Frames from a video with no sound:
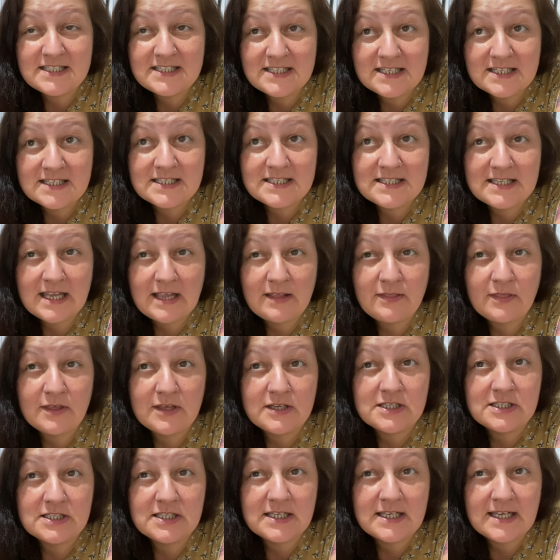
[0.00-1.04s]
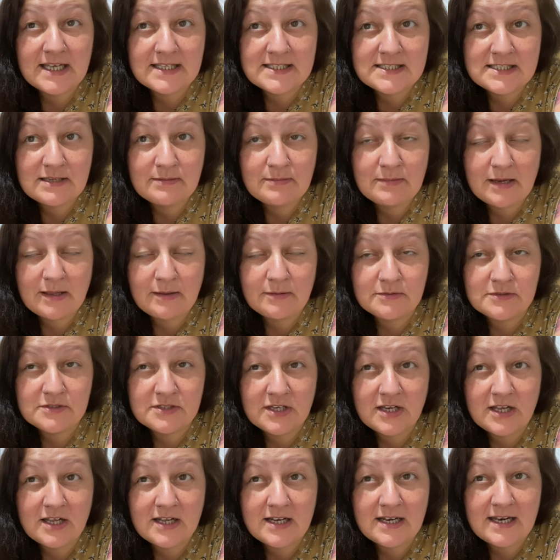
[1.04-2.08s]
did say that she did not add seam allowance and
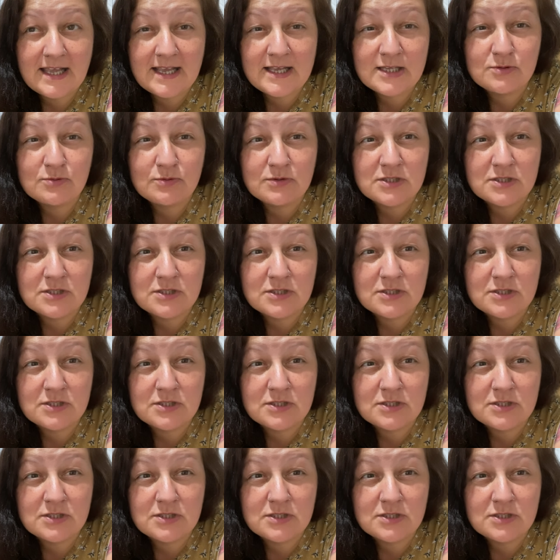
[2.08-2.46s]
her legs were